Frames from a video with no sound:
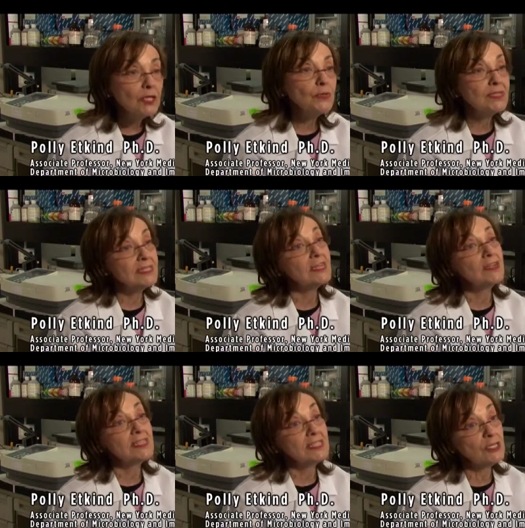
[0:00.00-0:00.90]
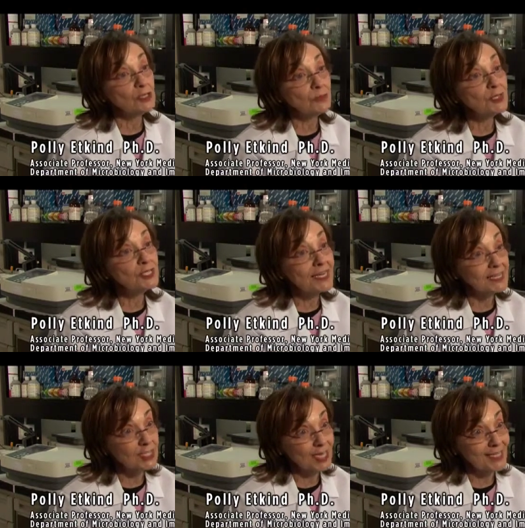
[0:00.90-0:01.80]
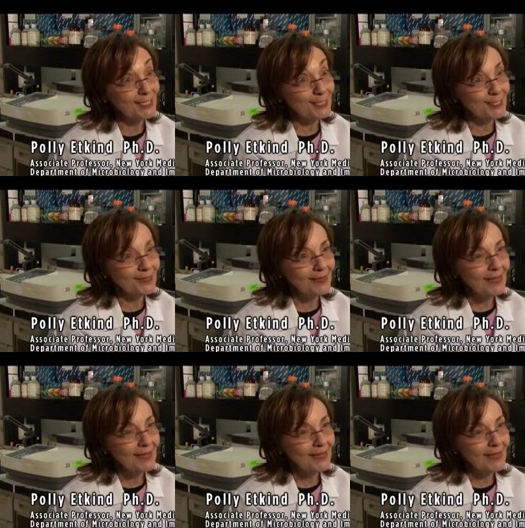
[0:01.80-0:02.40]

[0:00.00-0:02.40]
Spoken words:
you can start to see tumorigenic changes.